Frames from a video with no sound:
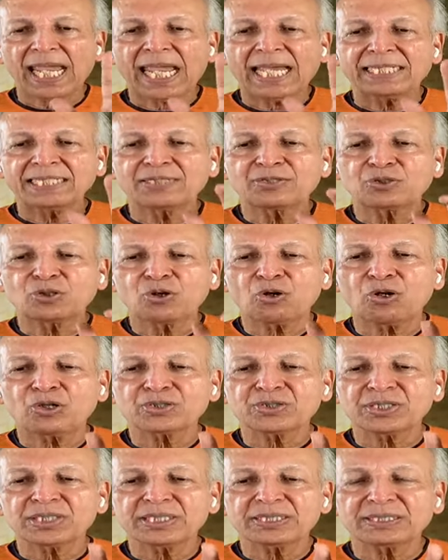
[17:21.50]
And it
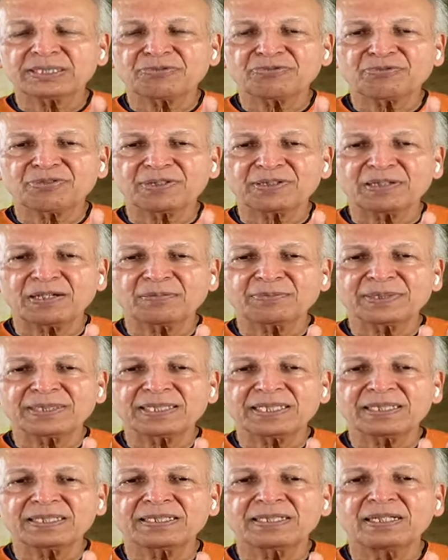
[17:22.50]
causes a
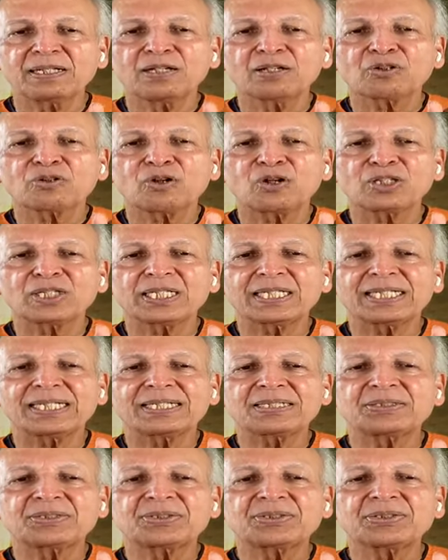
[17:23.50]
phenomena called a
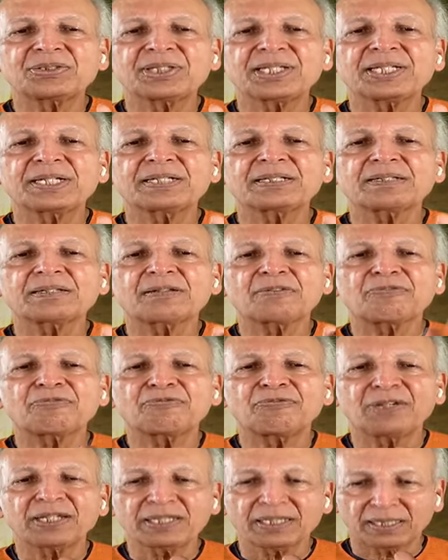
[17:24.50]
triggered
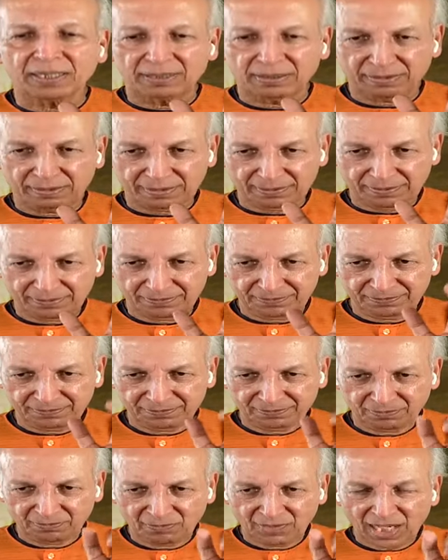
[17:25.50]
finger.
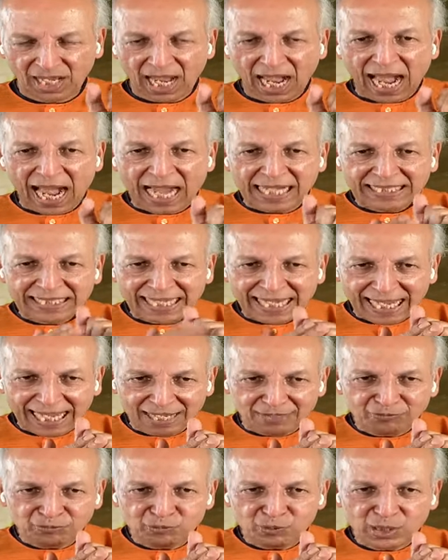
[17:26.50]
I
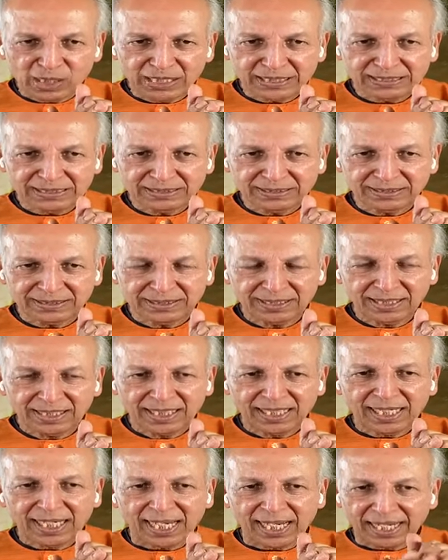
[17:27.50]
have one
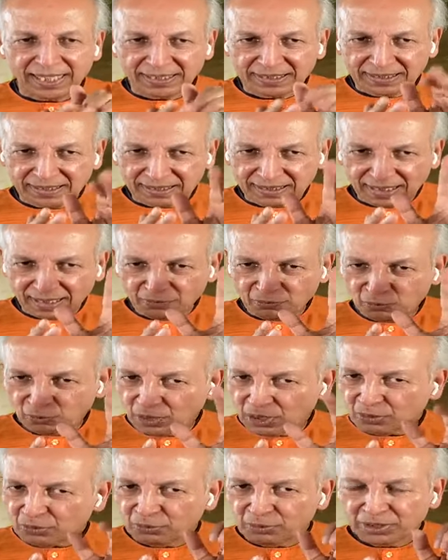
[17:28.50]
and I
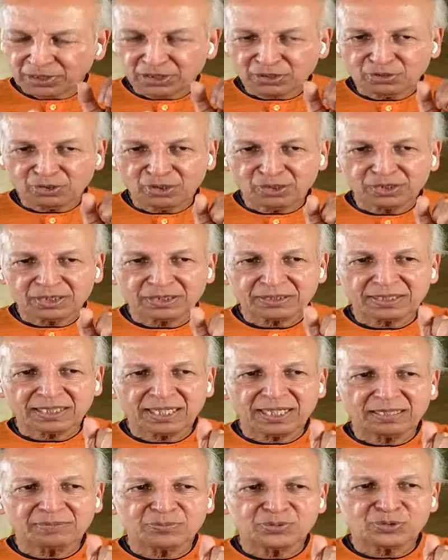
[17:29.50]
work with it all the
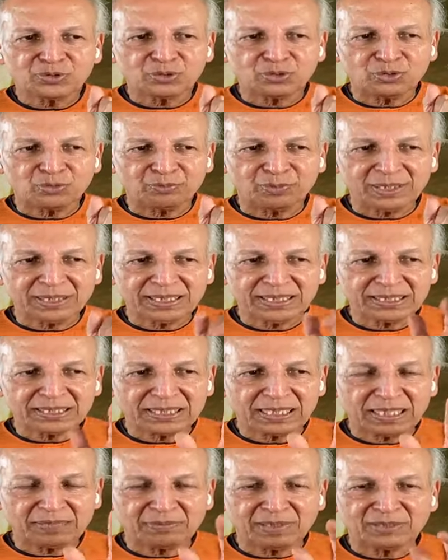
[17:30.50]
time, so many a
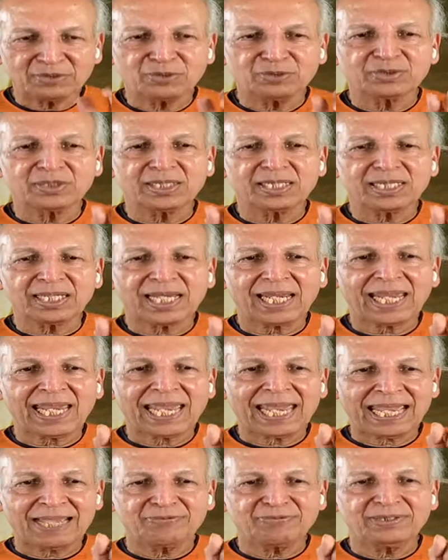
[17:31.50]
time I don't
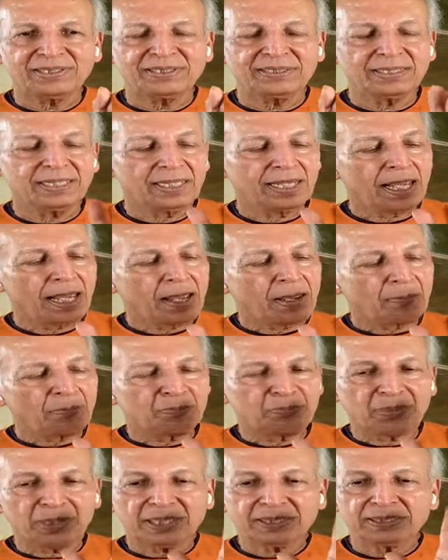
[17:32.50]
have it,
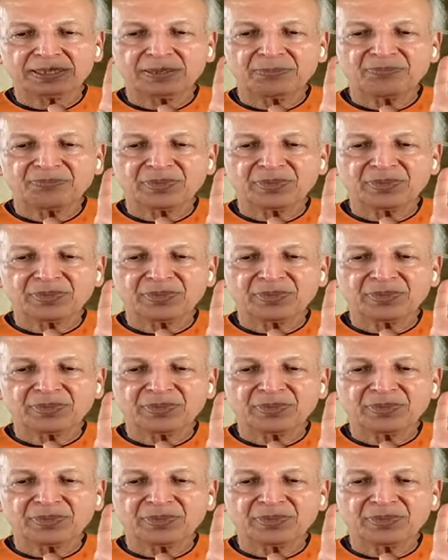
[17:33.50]
but